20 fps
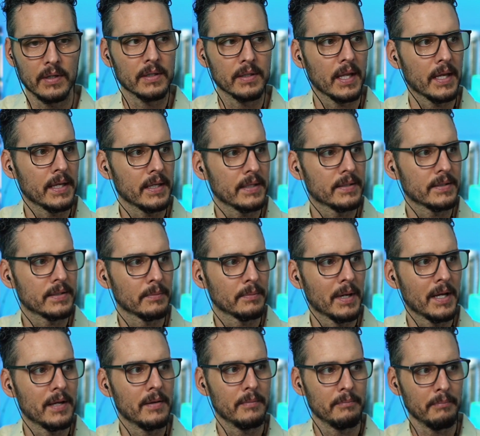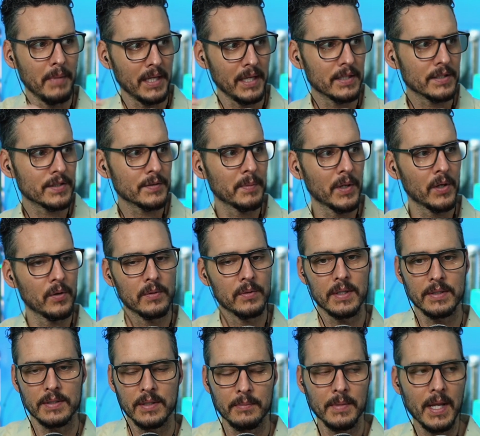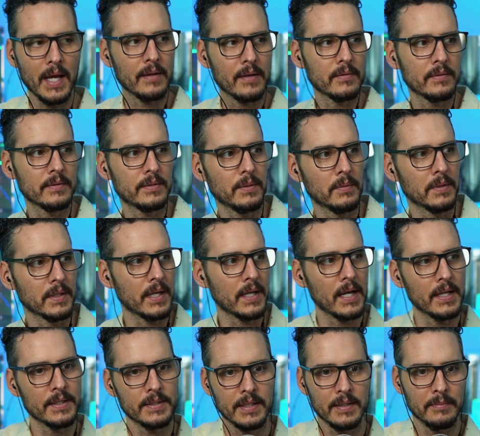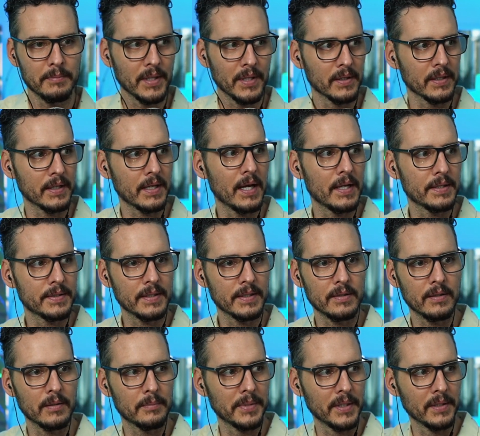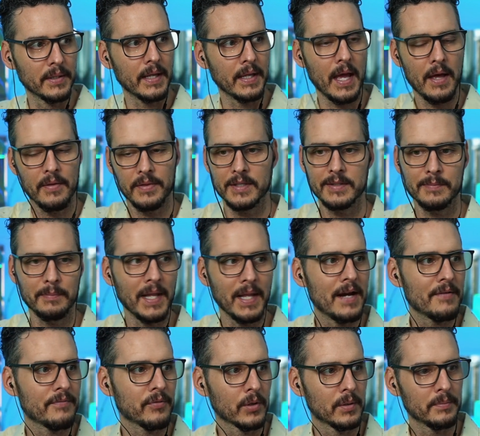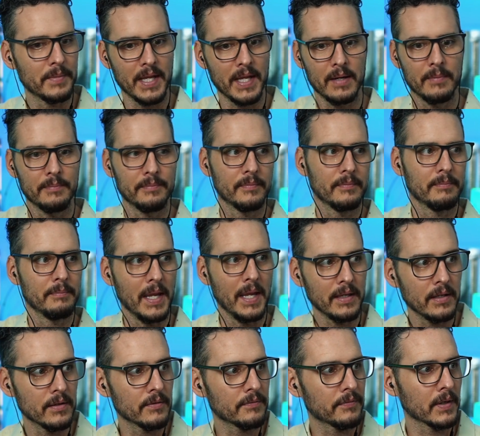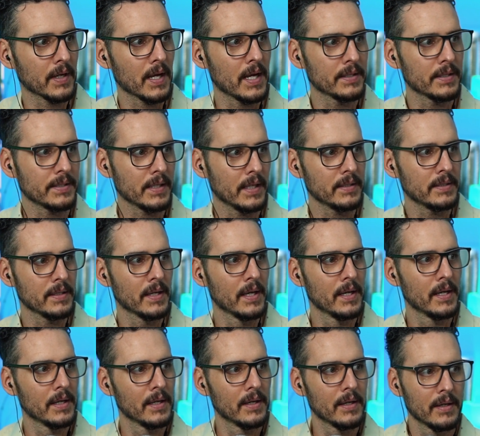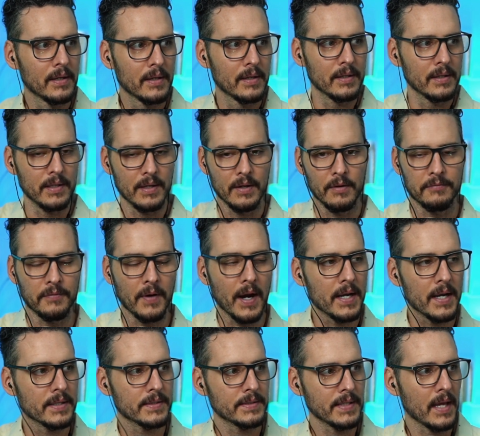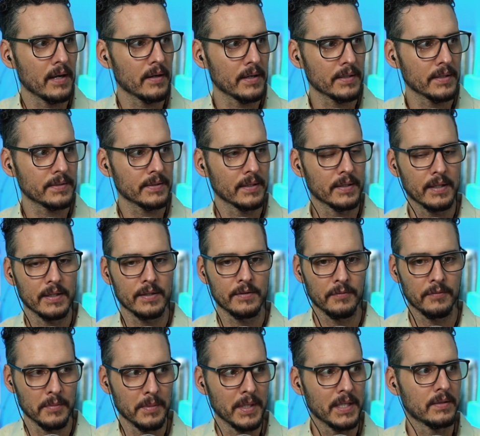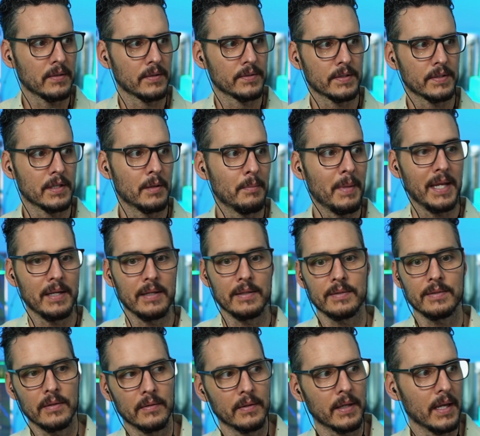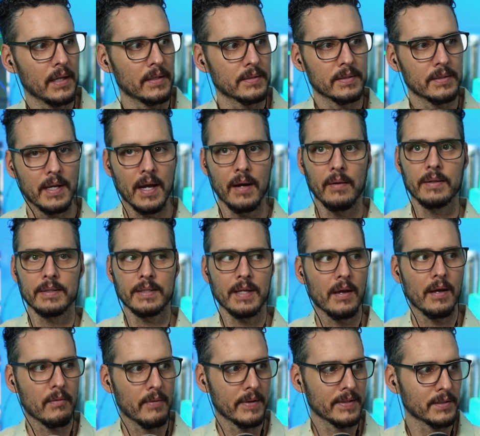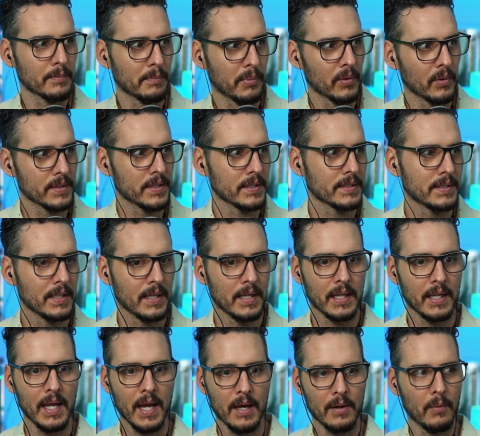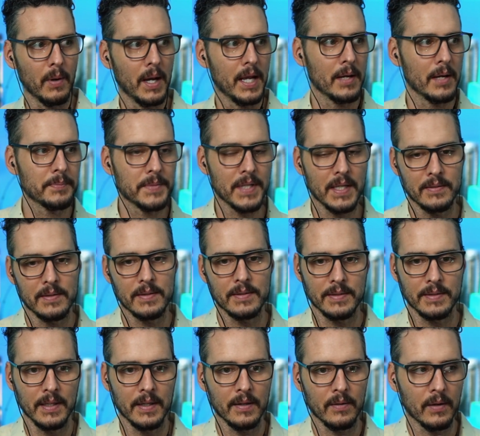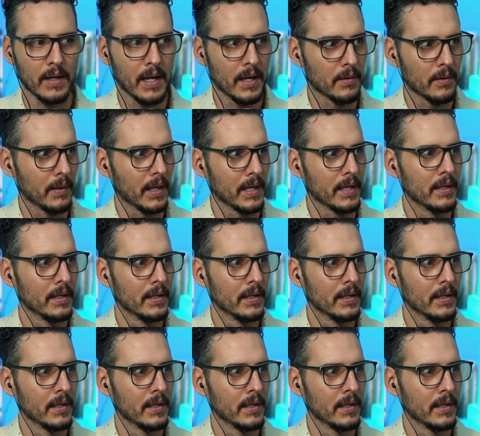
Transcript: like into my maintenance mode because I'm not doing building content or building out this platform that I'm making for content. Fridays, Saturdays, Sundays for me turns into maintenance. Okay, it's how do I support this thing? How do I update this thing? Or how do I,